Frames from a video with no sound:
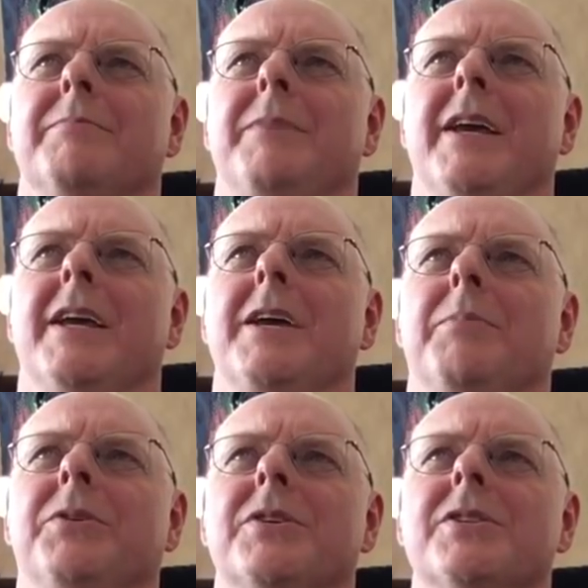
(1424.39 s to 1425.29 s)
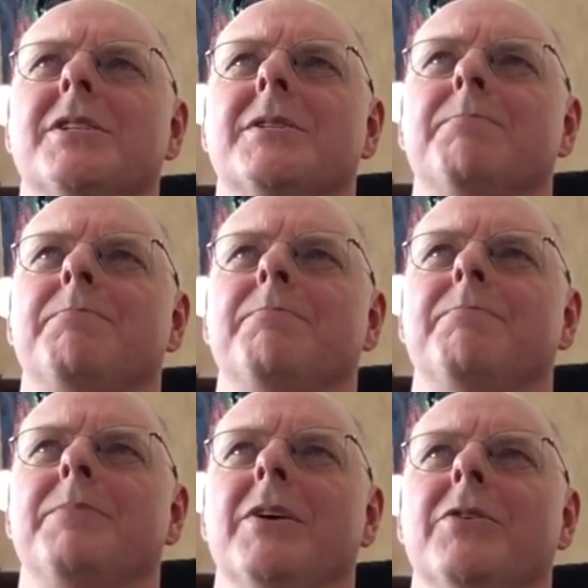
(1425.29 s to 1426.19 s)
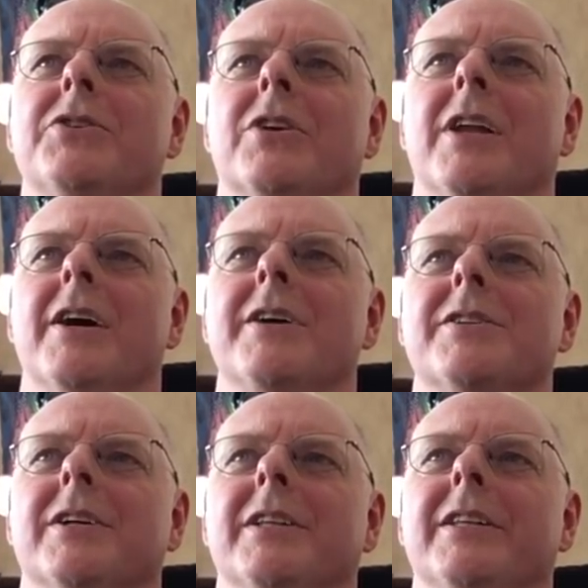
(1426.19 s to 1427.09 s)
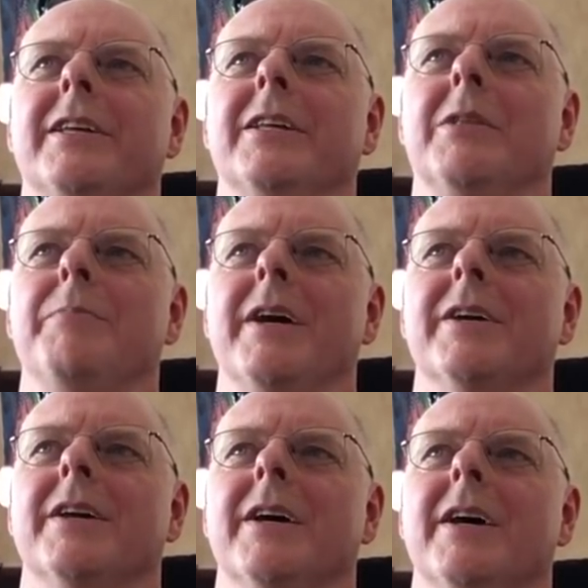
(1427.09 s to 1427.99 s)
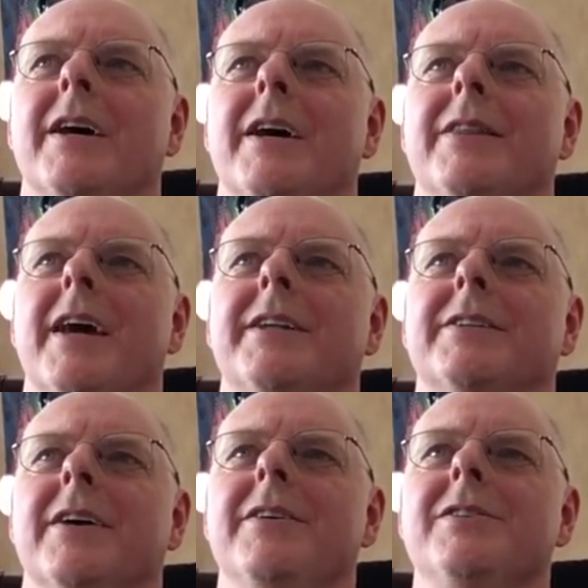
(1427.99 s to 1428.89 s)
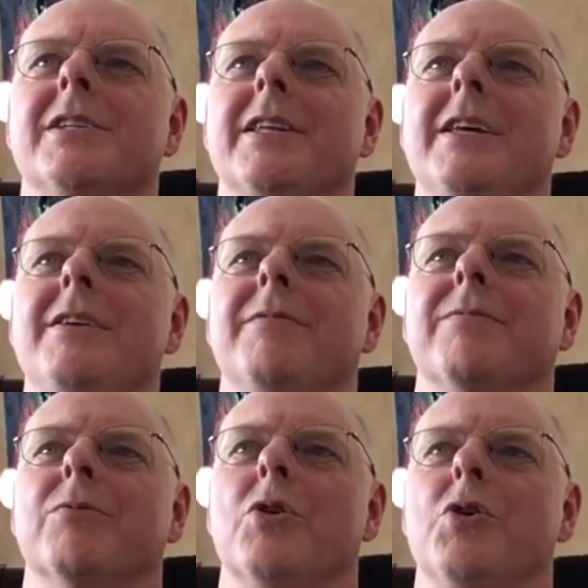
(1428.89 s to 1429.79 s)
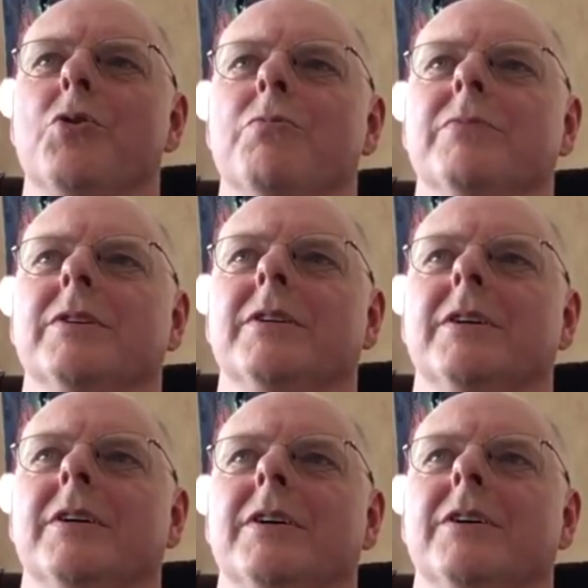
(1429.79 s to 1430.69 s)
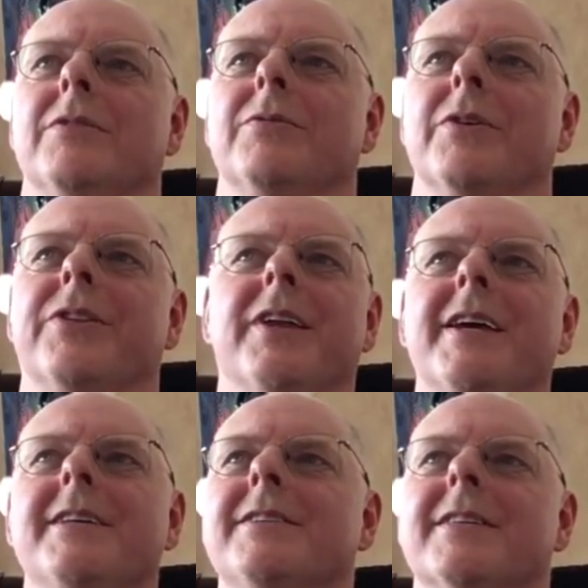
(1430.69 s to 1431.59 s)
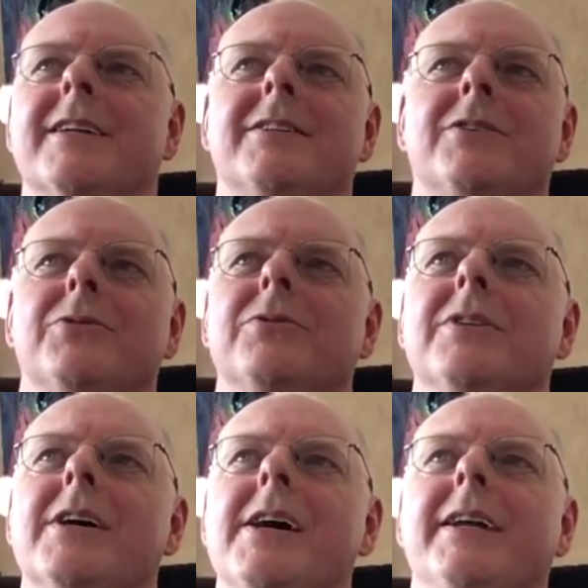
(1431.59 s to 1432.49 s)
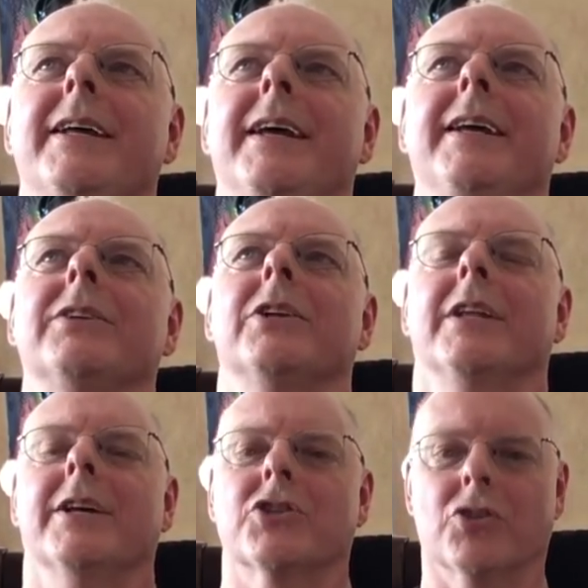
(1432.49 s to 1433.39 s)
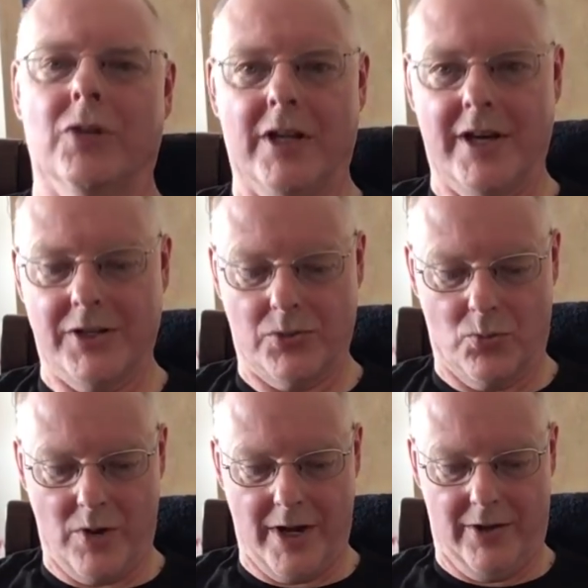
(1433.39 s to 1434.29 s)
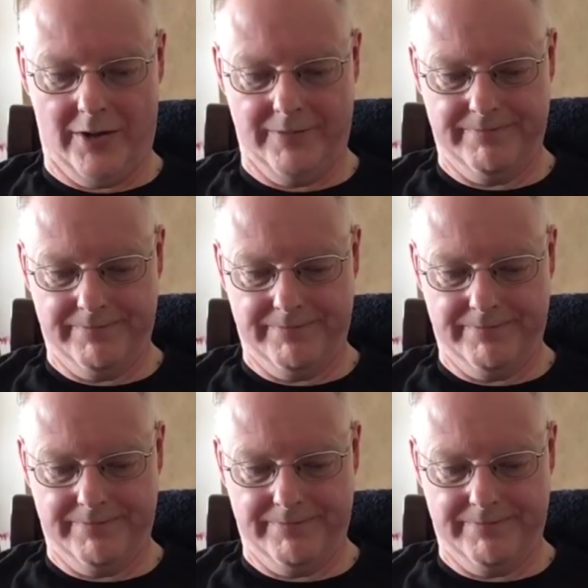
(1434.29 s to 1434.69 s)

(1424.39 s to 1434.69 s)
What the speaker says: being able to spiritualize a little bit, that does leave room for things that do not intellectualize well.